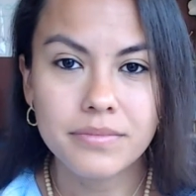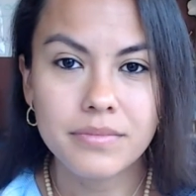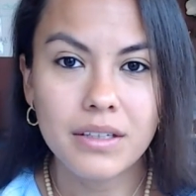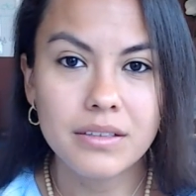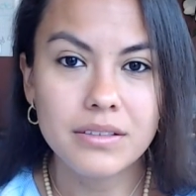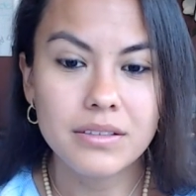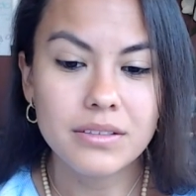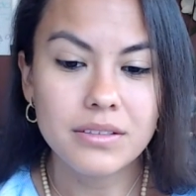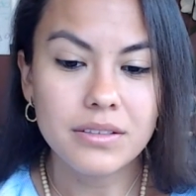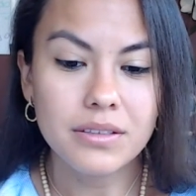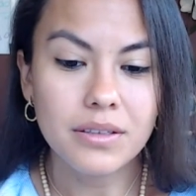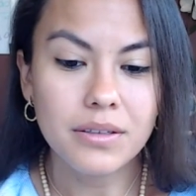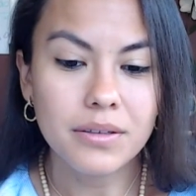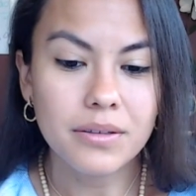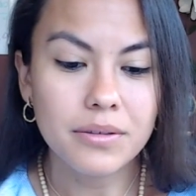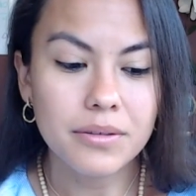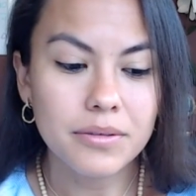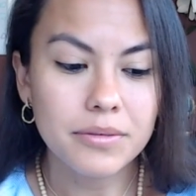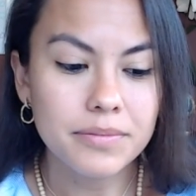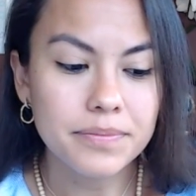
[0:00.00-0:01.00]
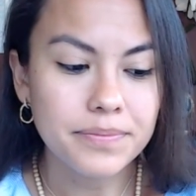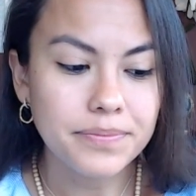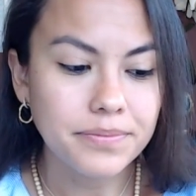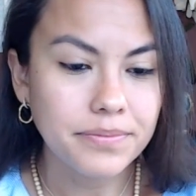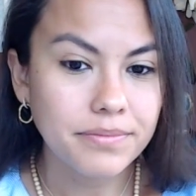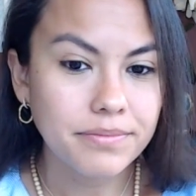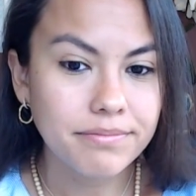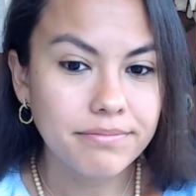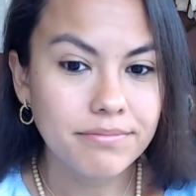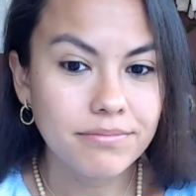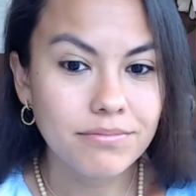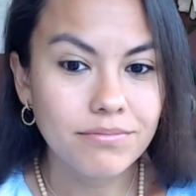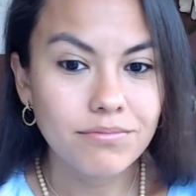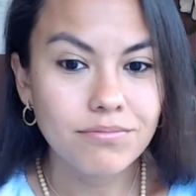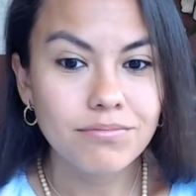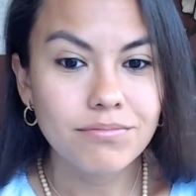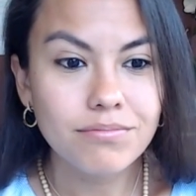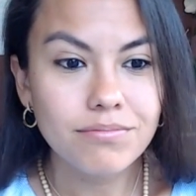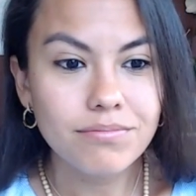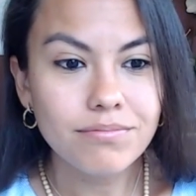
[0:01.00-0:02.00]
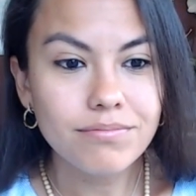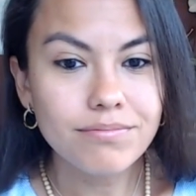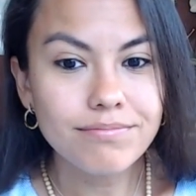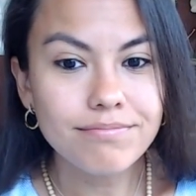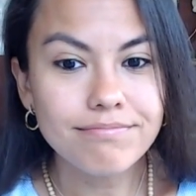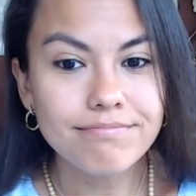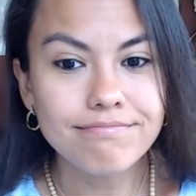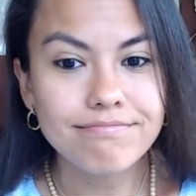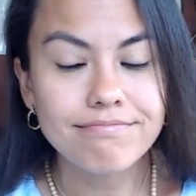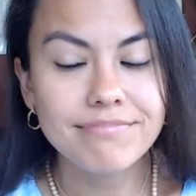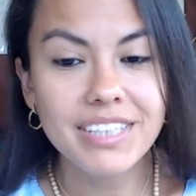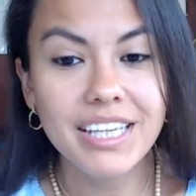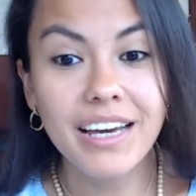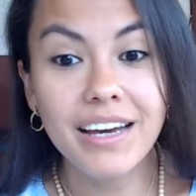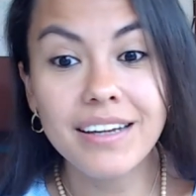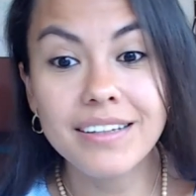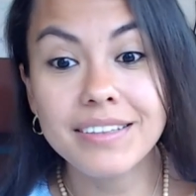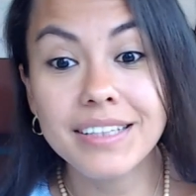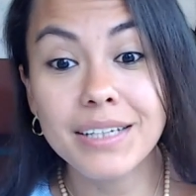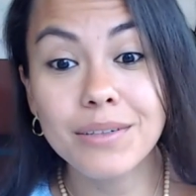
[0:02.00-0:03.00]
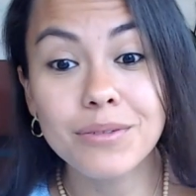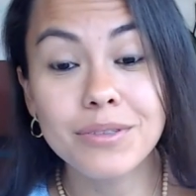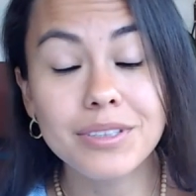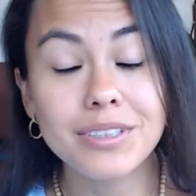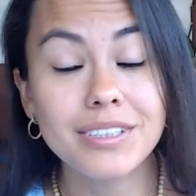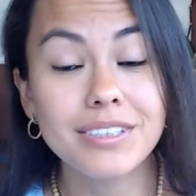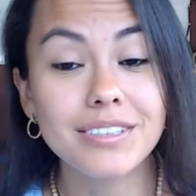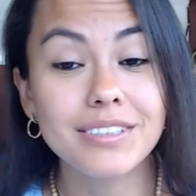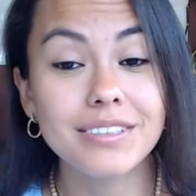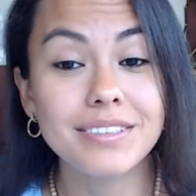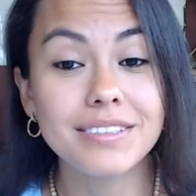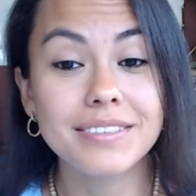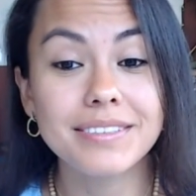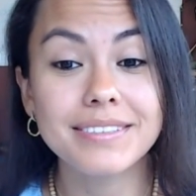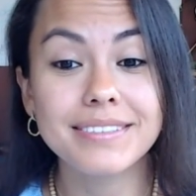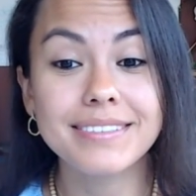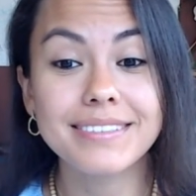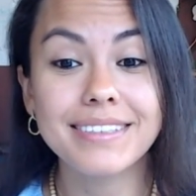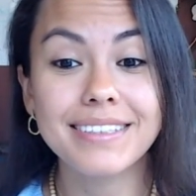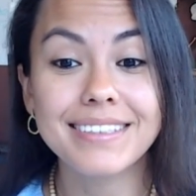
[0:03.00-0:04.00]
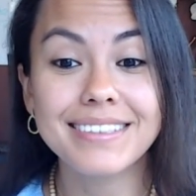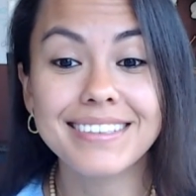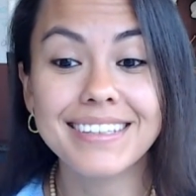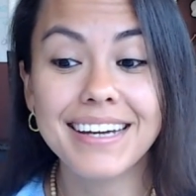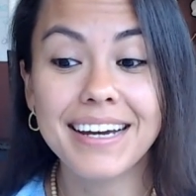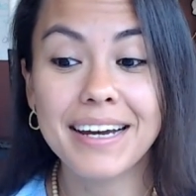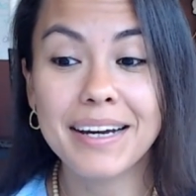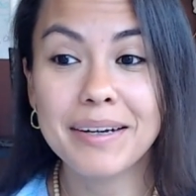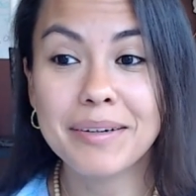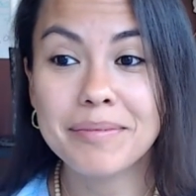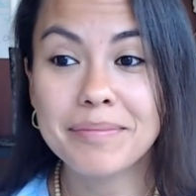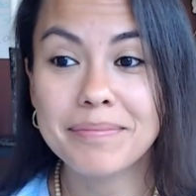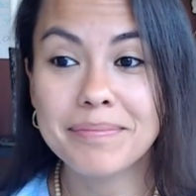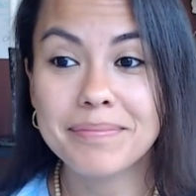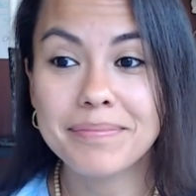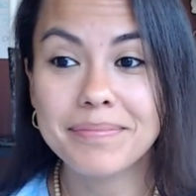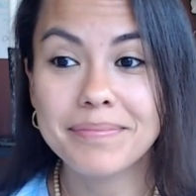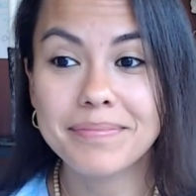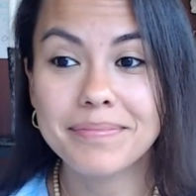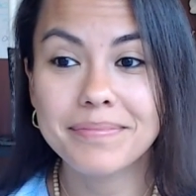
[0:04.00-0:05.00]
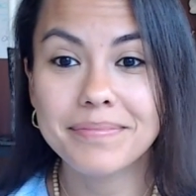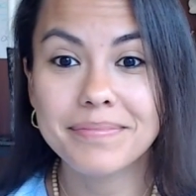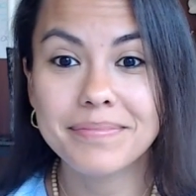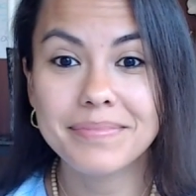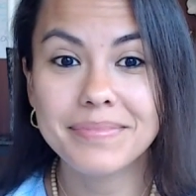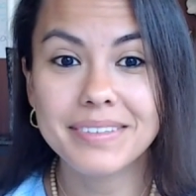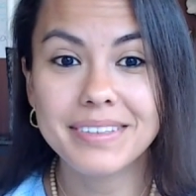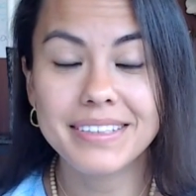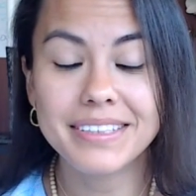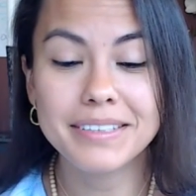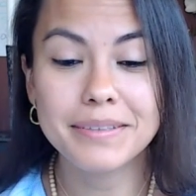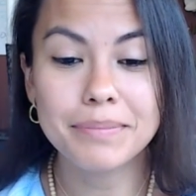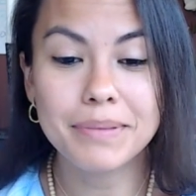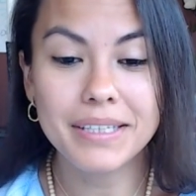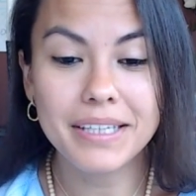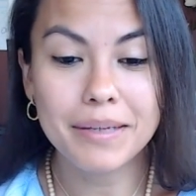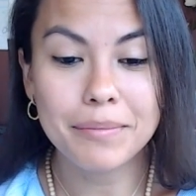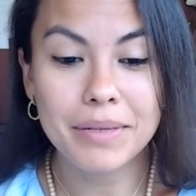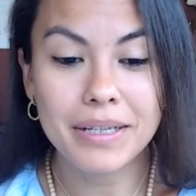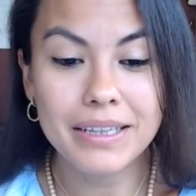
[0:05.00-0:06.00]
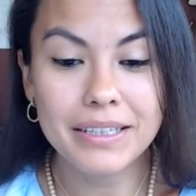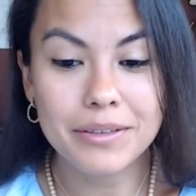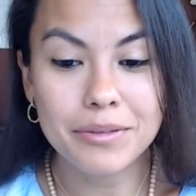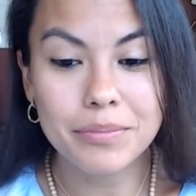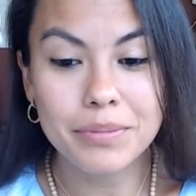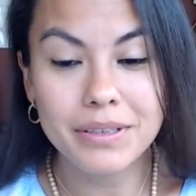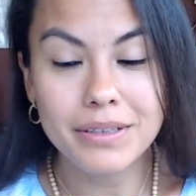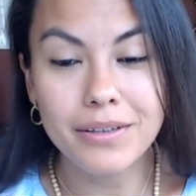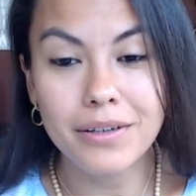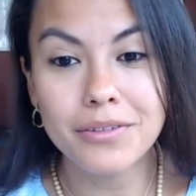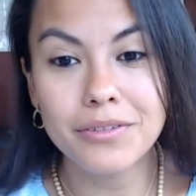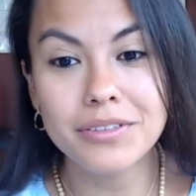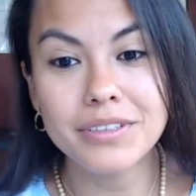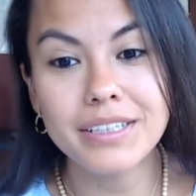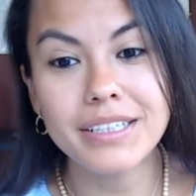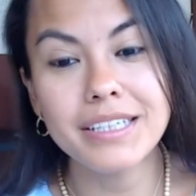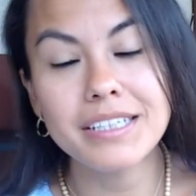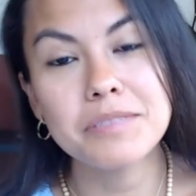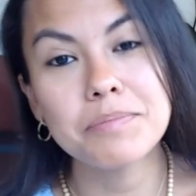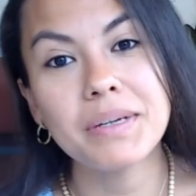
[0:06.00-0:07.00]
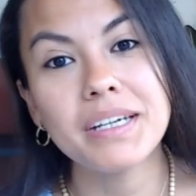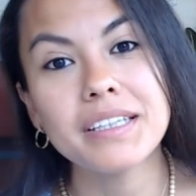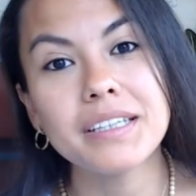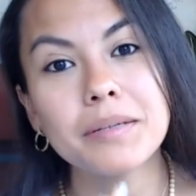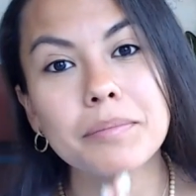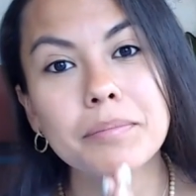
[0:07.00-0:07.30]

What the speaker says: So yeah, that was um, this became a little bit longer than expected,